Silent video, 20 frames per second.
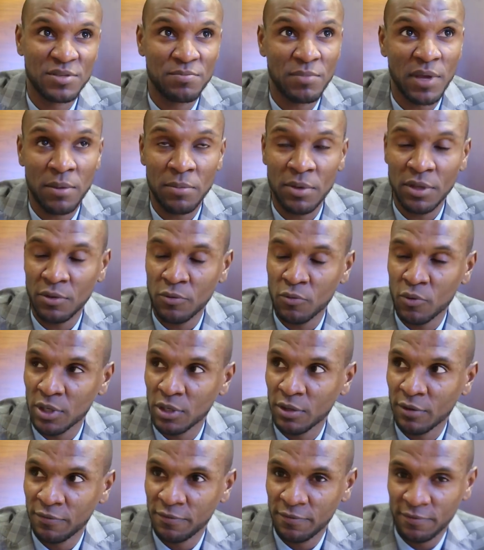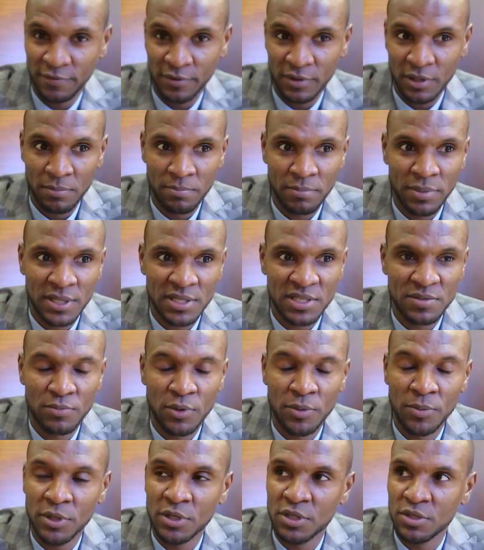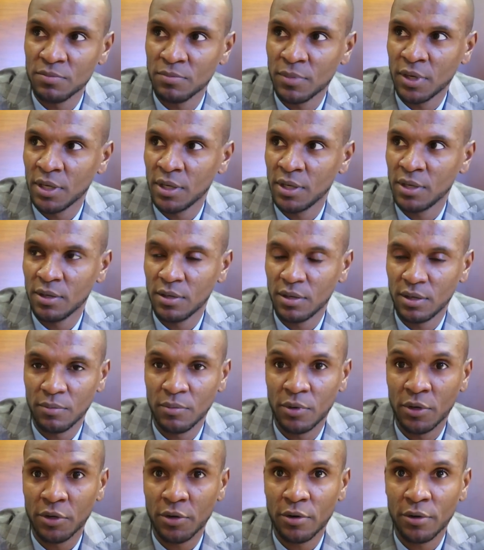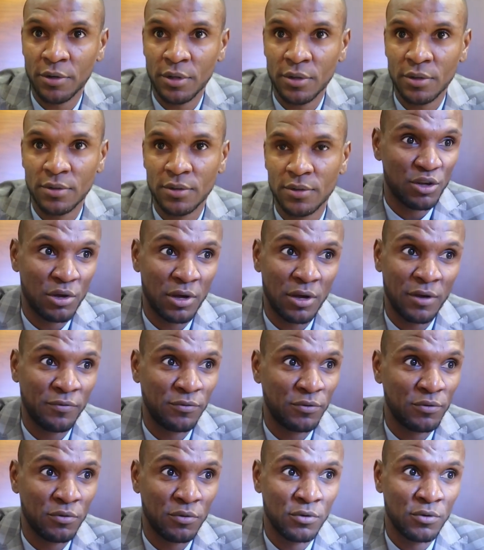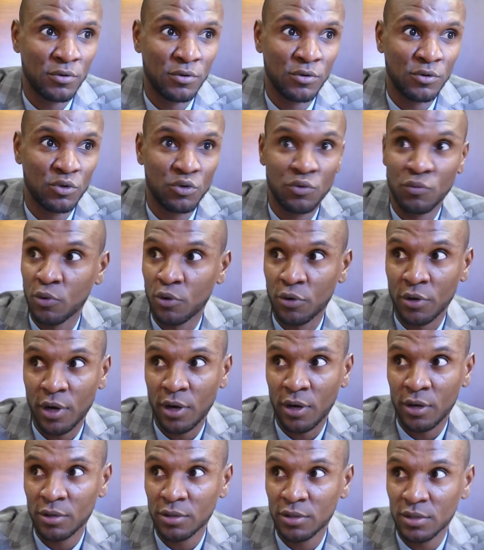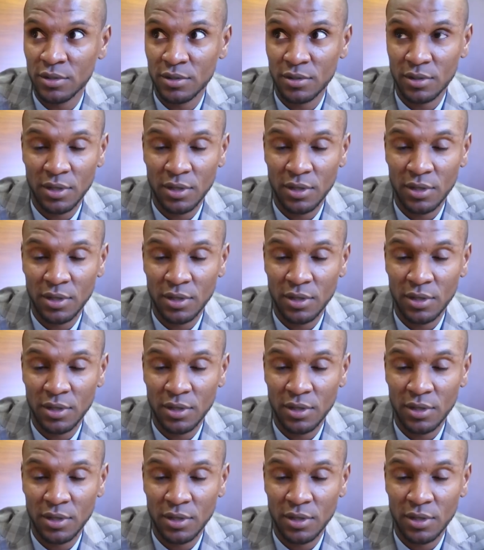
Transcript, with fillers: It's maybe one of the best moments in my in my career. You have to to work hard.